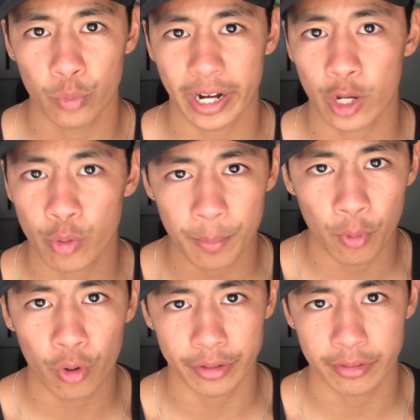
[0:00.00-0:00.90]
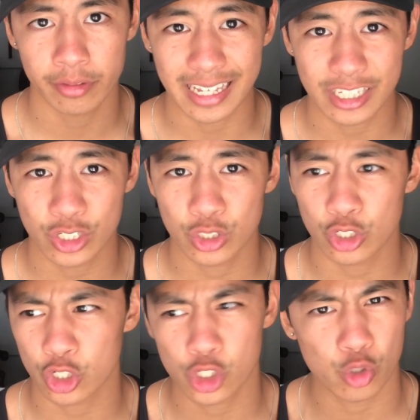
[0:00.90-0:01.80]
when I quit porn is
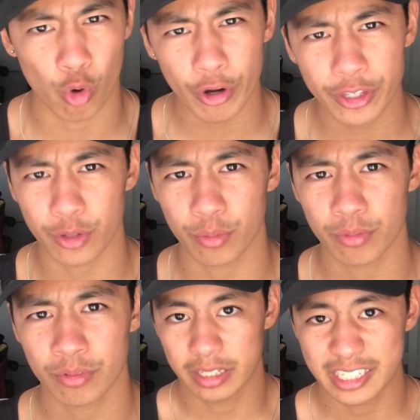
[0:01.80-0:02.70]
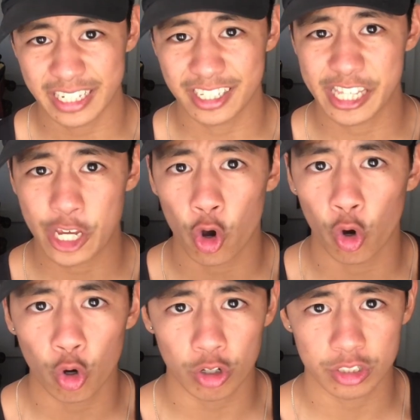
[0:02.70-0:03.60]
destroying you. This is the
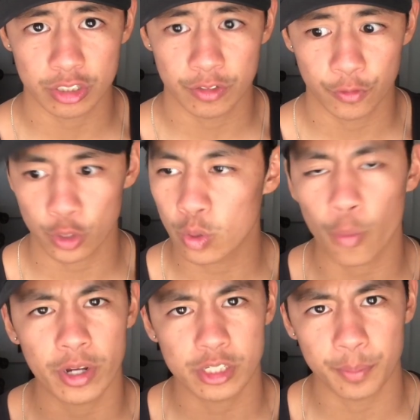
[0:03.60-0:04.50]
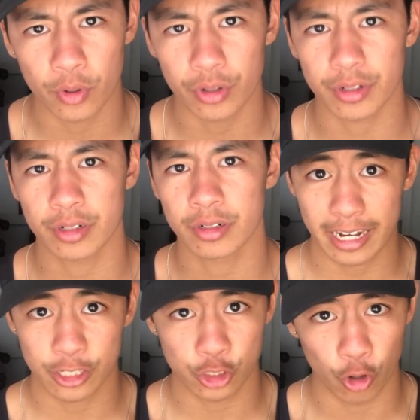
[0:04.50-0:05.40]
cause for you going to porn. It
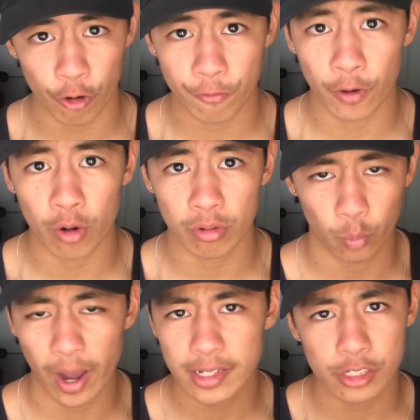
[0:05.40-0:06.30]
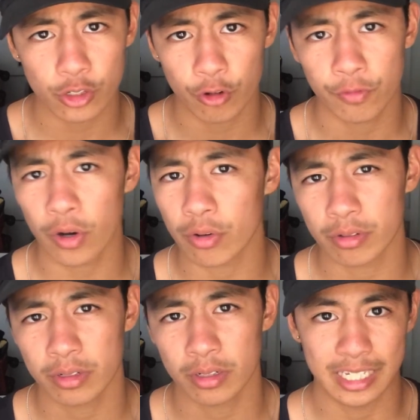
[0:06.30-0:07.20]
is your fault. Why is it your
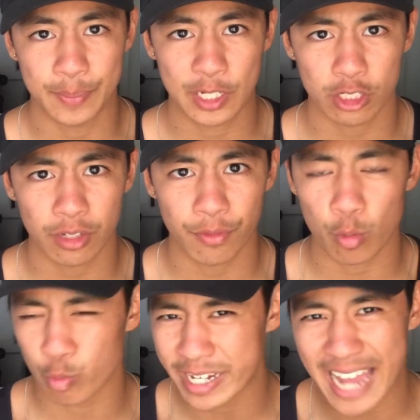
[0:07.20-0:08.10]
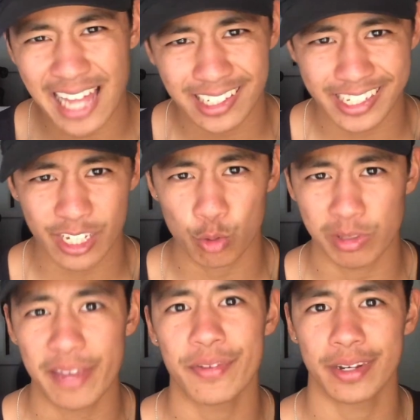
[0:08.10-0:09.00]
fault? It's because of the reality you
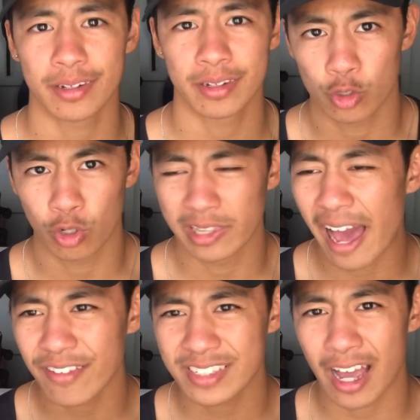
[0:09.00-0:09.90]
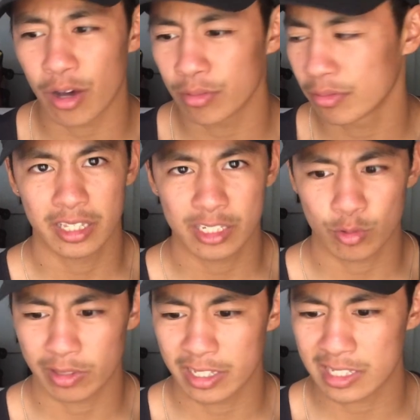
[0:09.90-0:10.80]
live in. Your lifestyle,
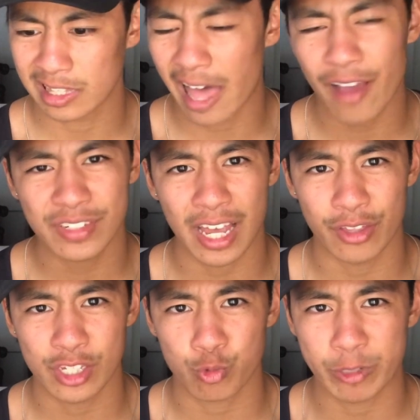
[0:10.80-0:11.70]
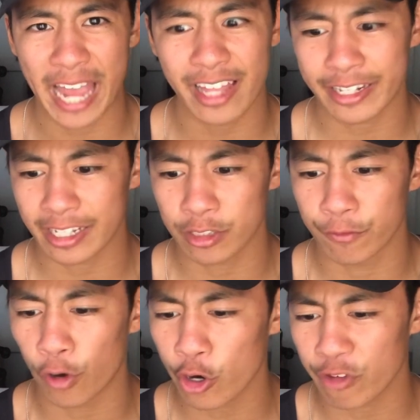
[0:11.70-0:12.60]
this lifestyle, this reality
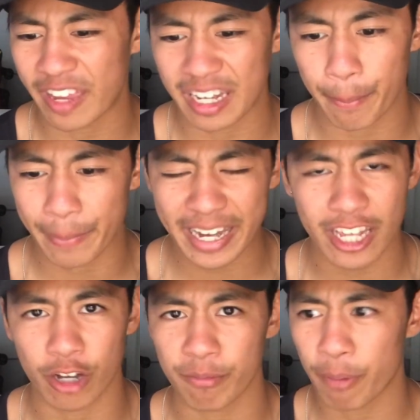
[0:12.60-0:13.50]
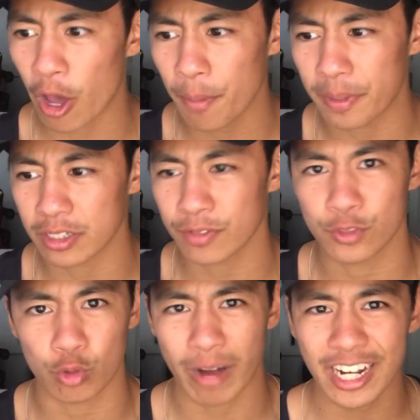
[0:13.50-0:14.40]
devoid of any meaning, of purpose, of
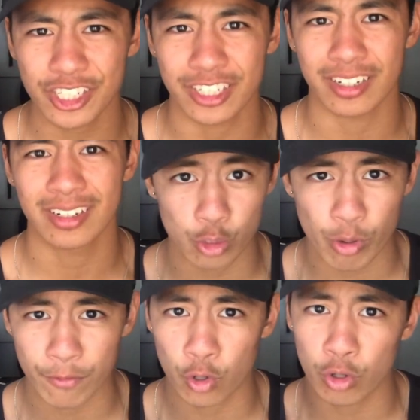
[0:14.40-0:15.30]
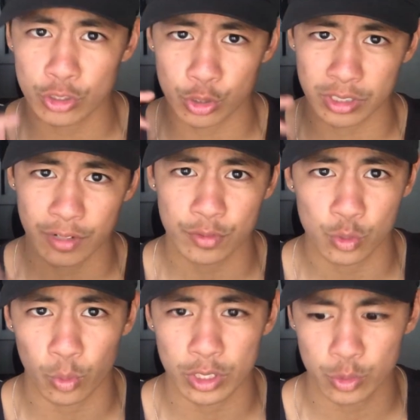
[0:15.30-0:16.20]
direction. You have caused yourself
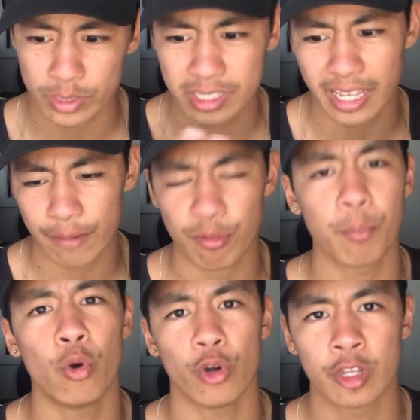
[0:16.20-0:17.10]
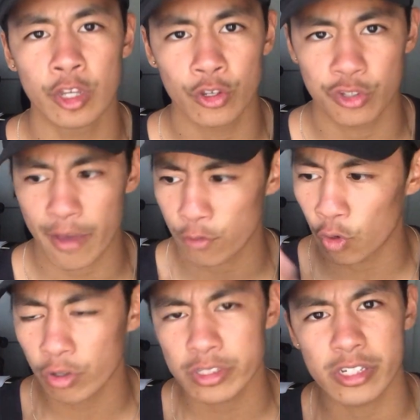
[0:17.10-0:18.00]
to want to escape from porn. You have
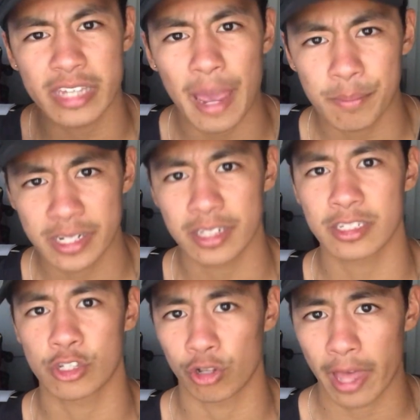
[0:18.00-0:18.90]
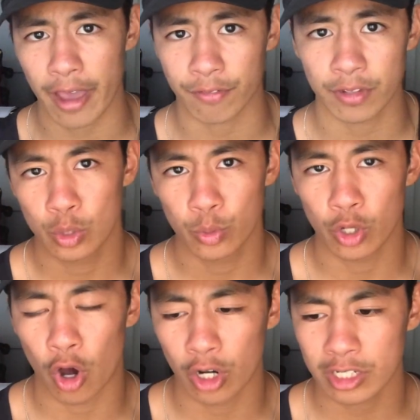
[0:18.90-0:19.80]
caused this emptiness in your life. You
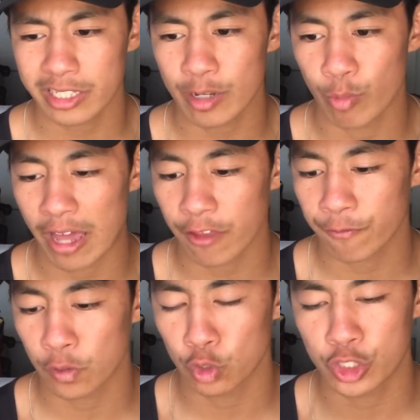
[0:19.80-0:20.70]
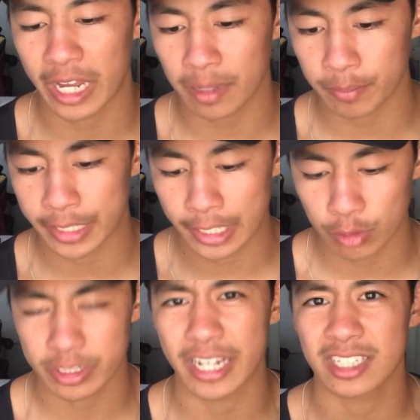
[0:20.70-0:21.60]
would honestly rather feel shame,
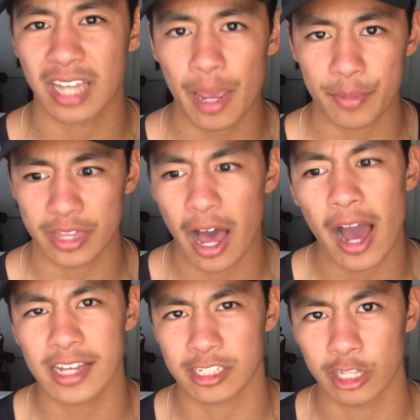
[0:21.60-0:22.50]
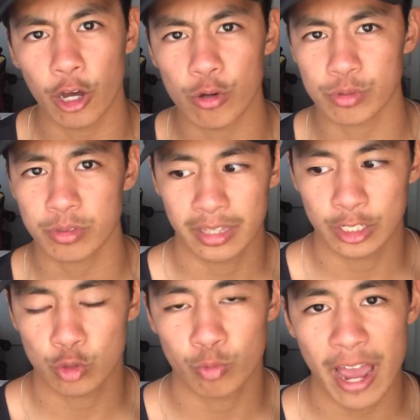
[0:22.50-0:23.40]
guilt, excitement, the highs and lows, than
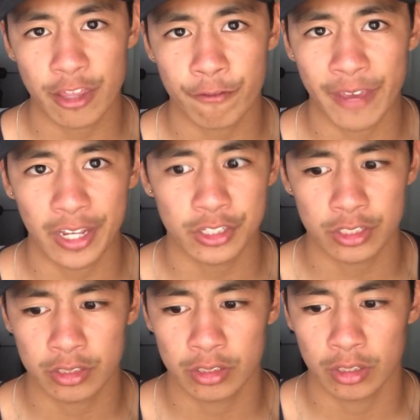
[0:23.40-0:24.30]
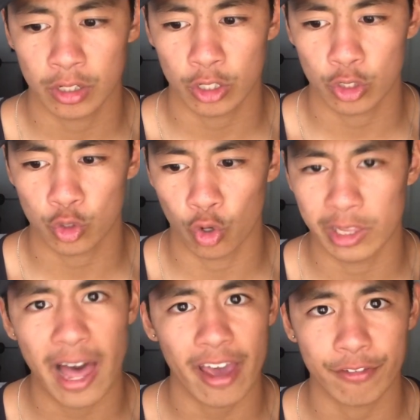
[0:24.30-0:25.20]
to rather face your
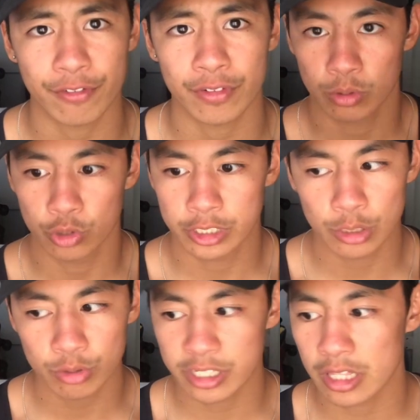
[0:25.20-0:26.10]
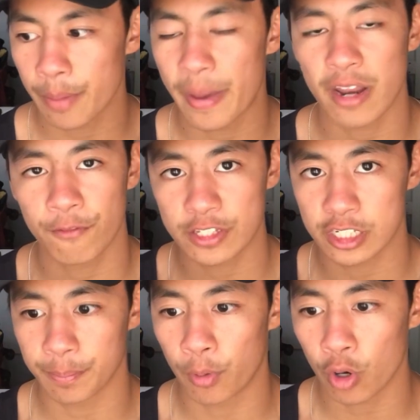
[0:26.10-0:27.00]
life. You still see the benefits
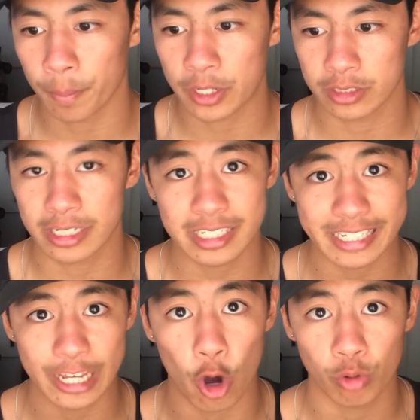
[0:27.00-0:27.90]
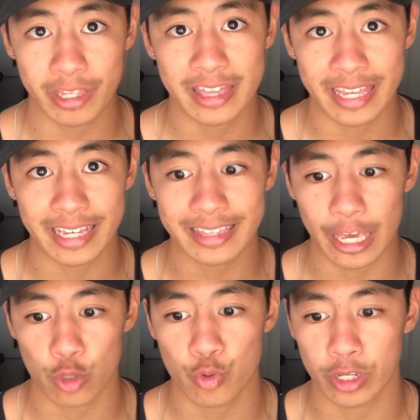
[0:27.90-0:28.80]
in porn because this is the only thing
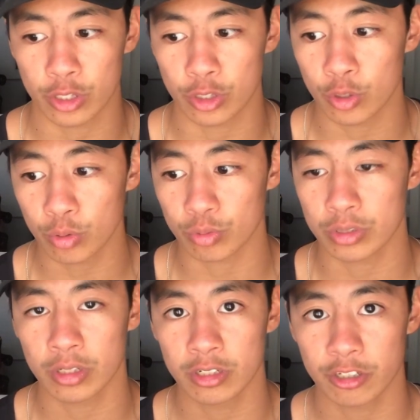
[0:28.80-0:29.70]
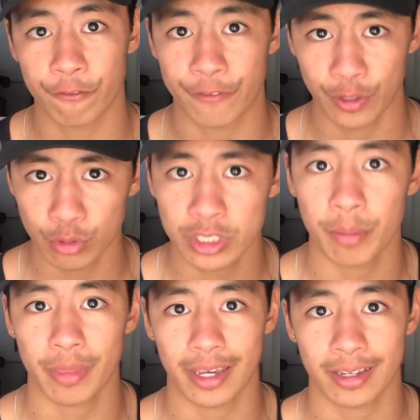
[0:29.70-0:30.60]
that you can use to feel
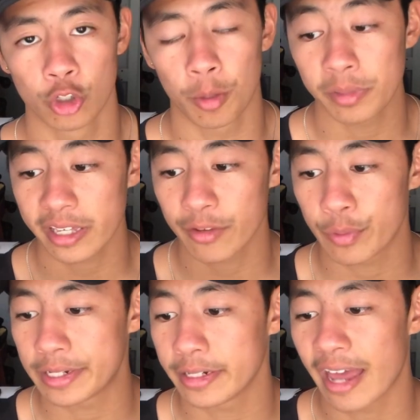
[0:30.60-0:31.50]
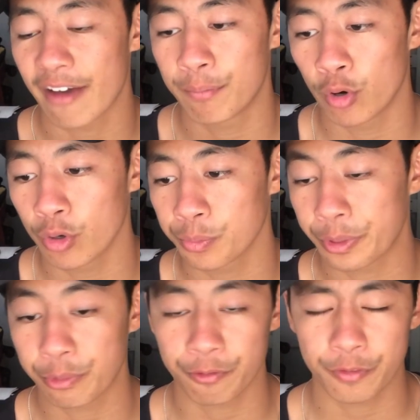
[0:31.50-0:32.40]
something. Normally, if we didn't have porn, we would